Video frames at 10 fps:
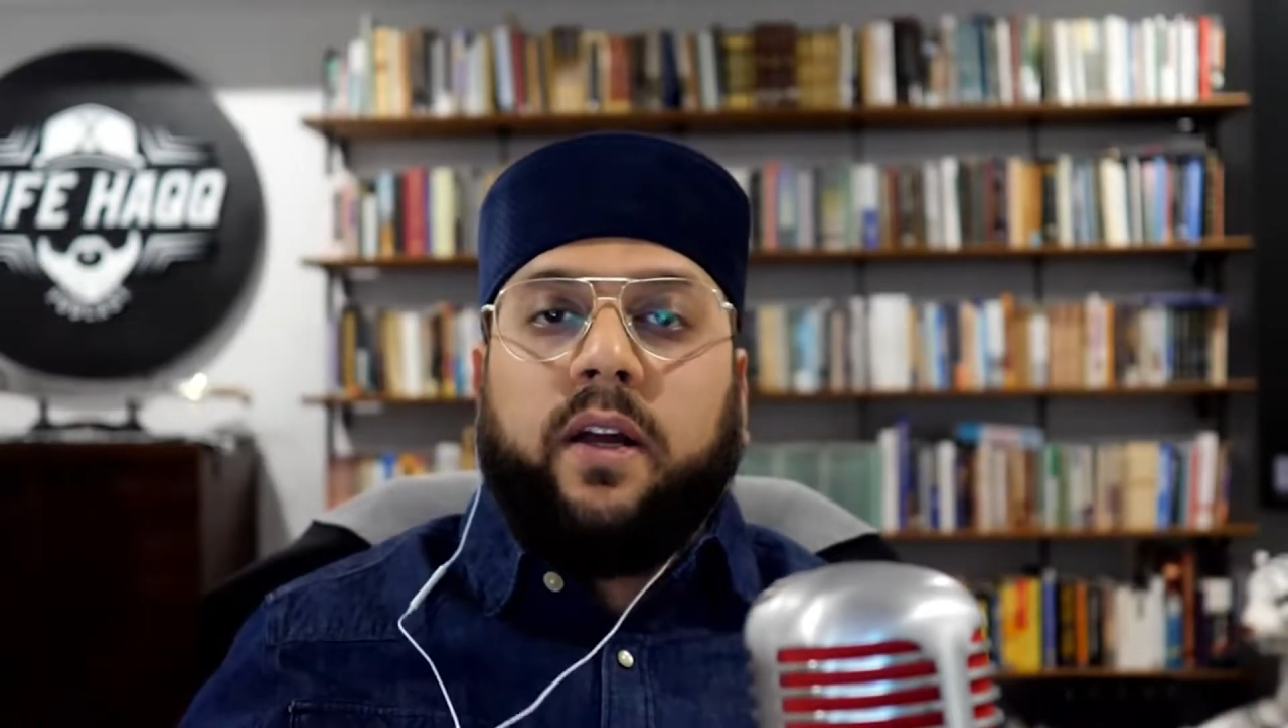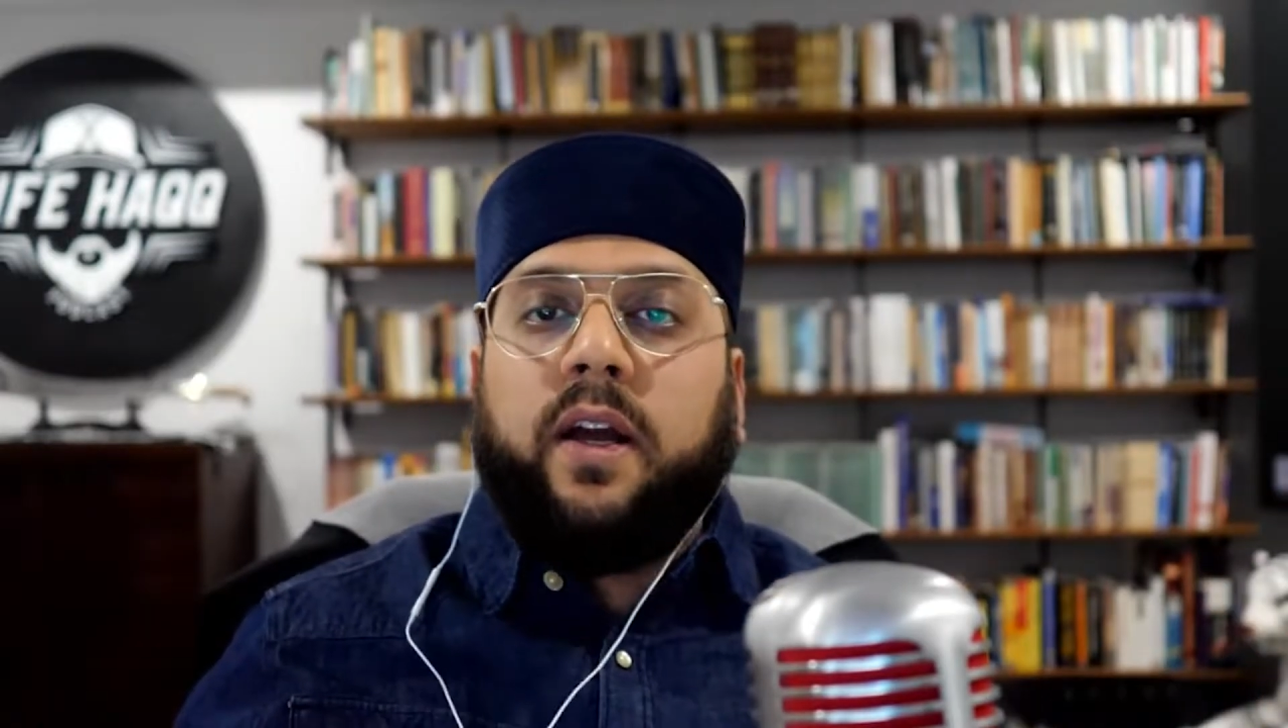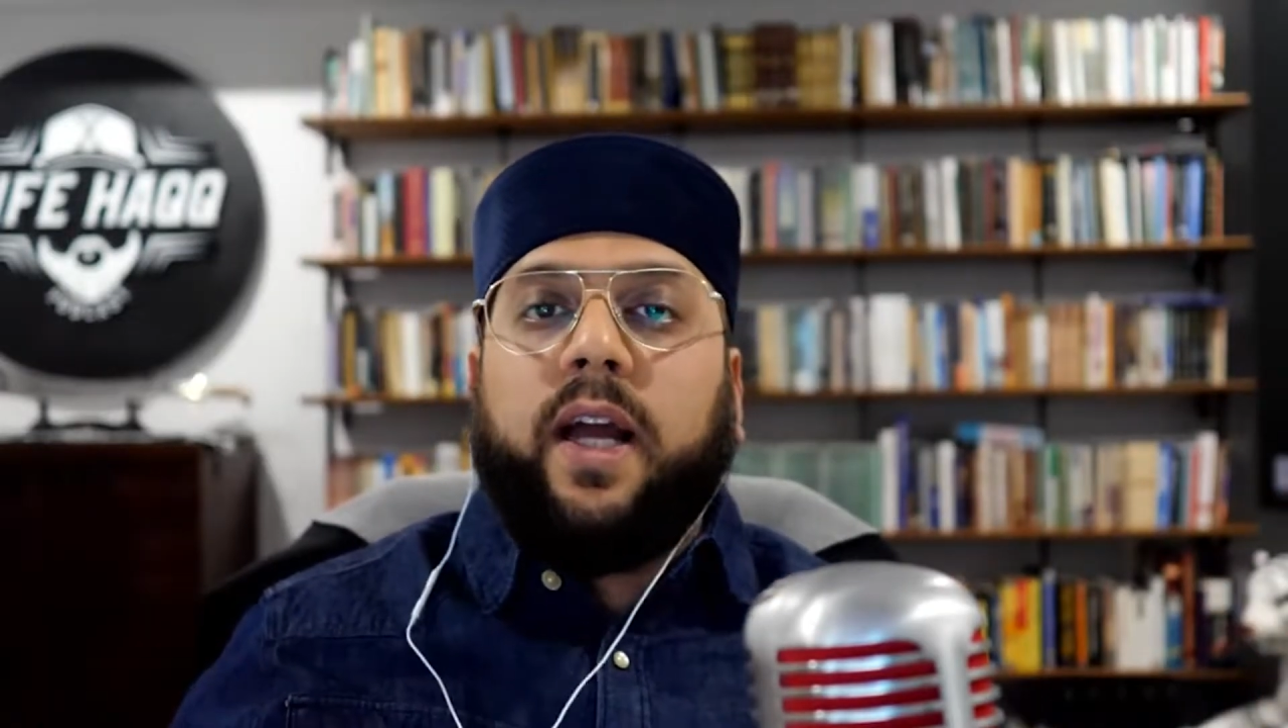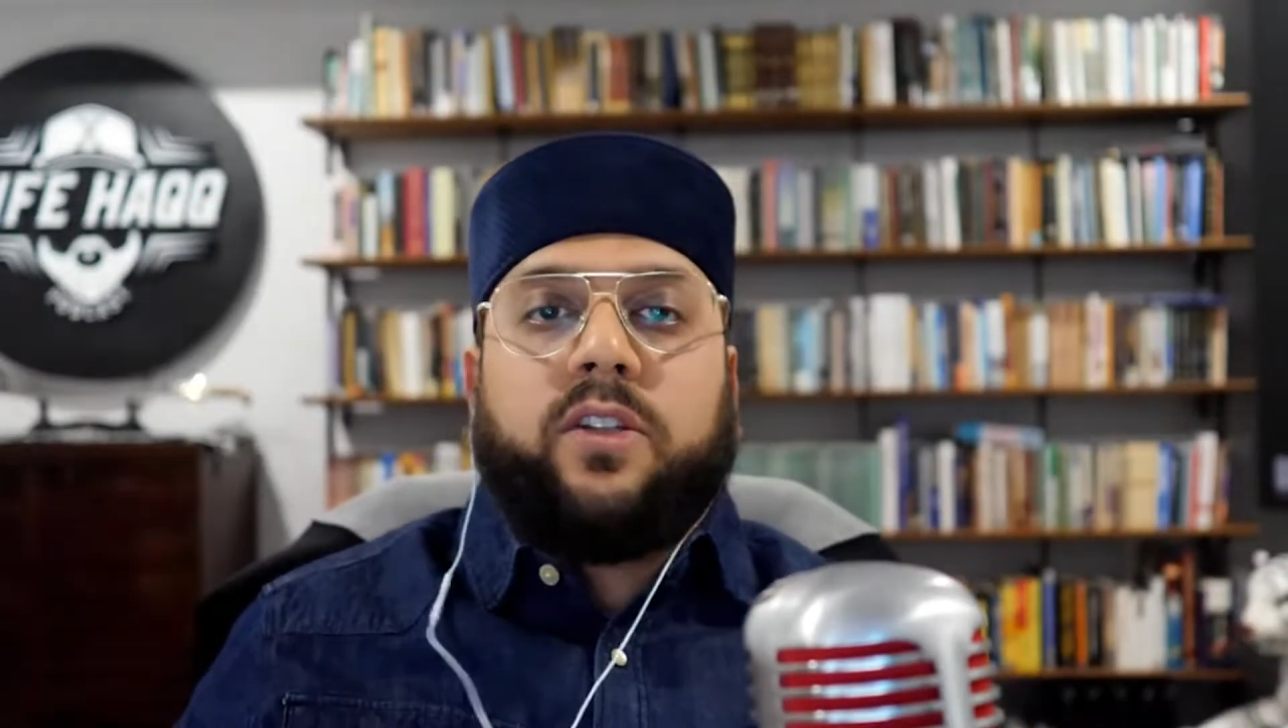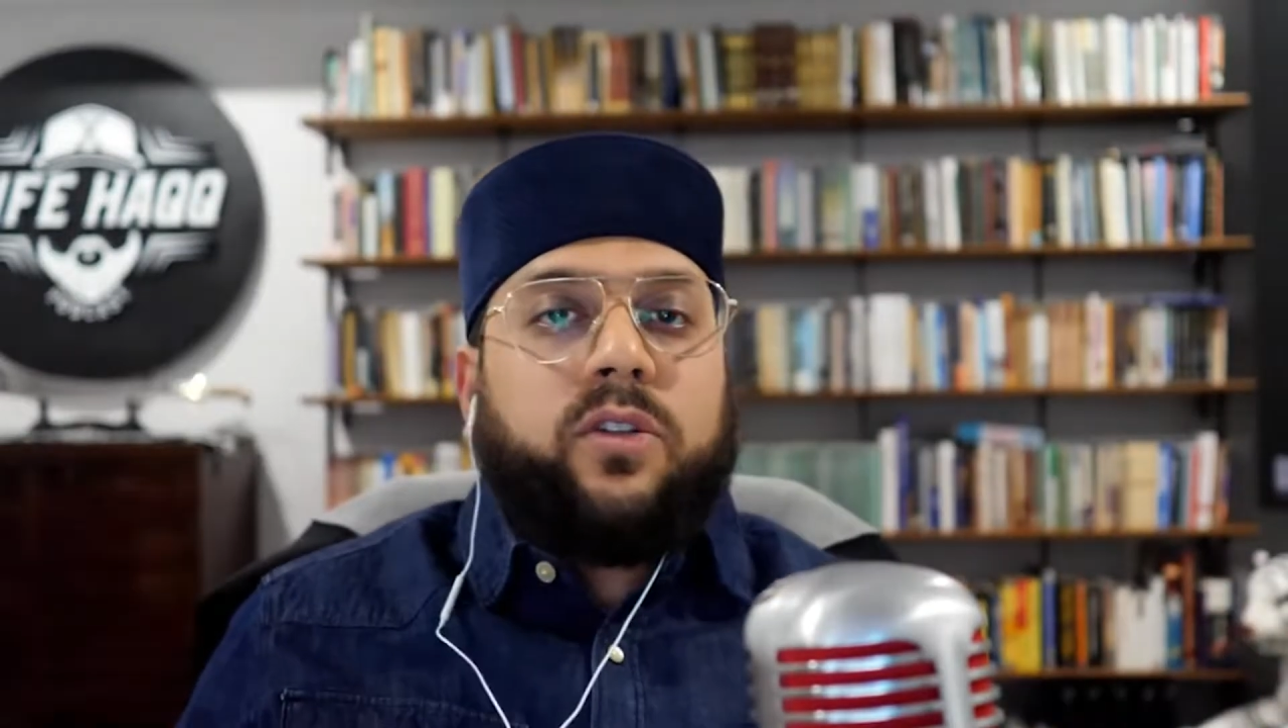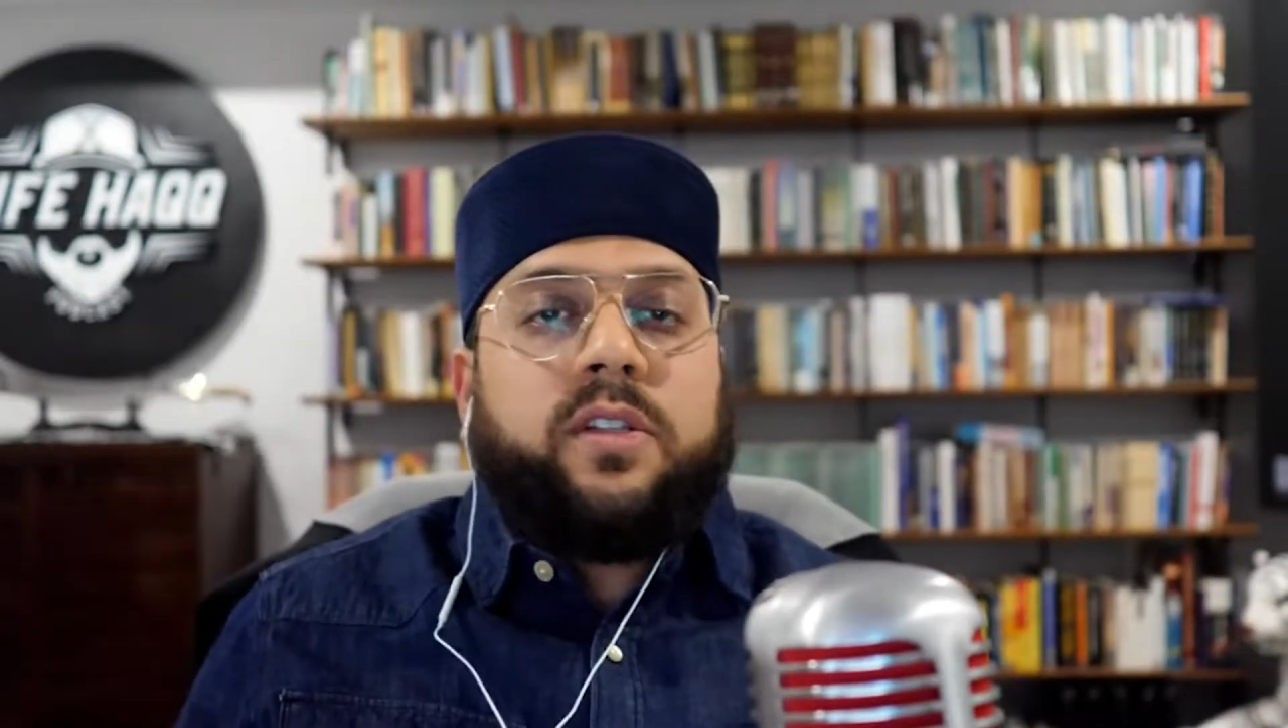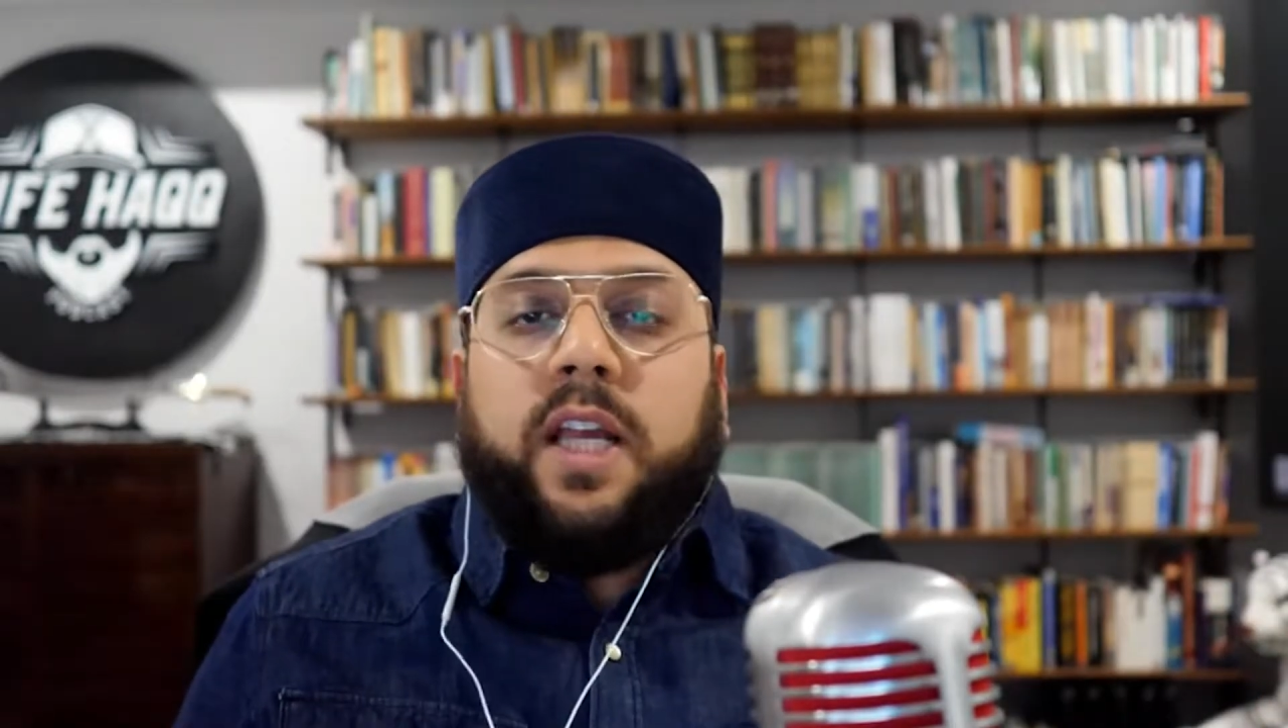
And so the same